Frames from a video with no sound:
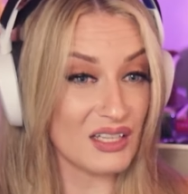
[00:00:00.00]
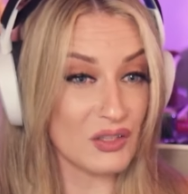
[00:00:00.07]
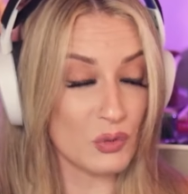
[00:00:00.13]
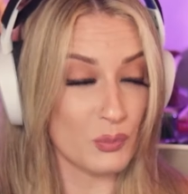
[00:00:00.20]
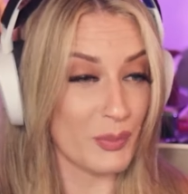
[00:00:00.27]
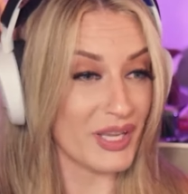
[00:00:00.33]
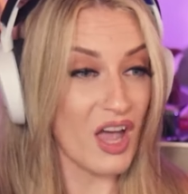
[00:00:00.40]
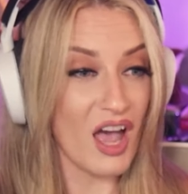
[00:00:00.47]

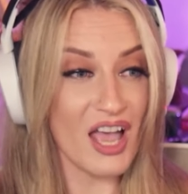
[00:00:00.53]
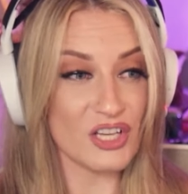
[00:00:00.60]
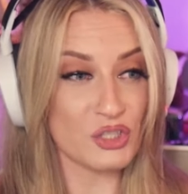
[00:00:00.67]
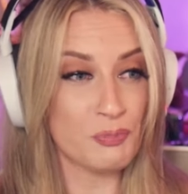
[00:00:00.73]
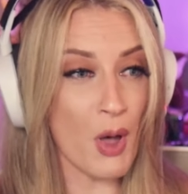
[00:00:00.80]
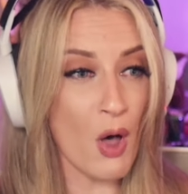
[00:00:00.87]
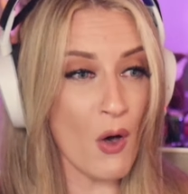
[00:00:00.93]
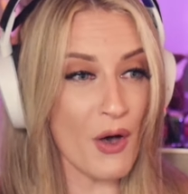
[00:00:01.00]
oh my
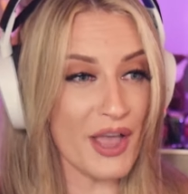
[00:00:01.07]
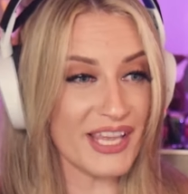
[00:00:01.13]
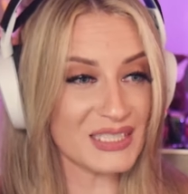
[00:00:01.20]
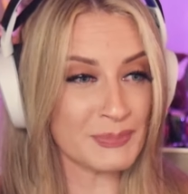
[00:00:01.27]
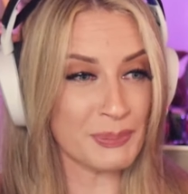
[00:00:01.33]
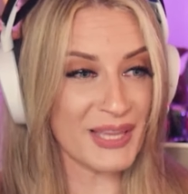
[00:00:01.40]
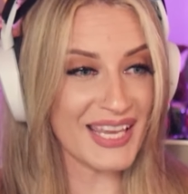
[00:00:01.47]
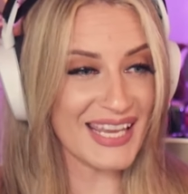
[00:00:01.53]
gosh.
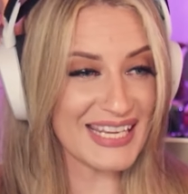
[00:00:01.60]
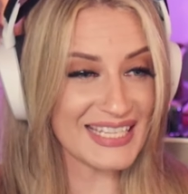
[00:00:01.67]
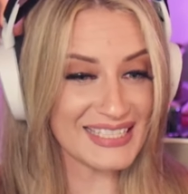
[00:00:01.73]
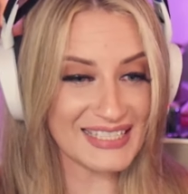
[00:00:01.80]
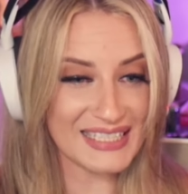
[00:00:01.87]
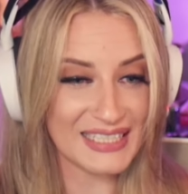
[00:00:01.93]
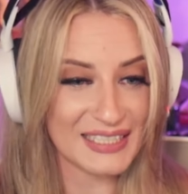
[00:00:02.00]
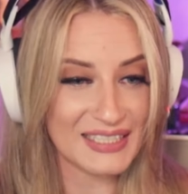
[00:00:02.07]
Boys,
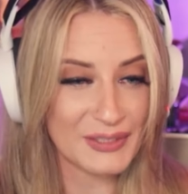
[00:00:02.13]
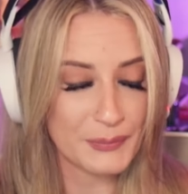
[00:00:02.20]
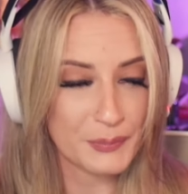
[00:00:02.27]
please!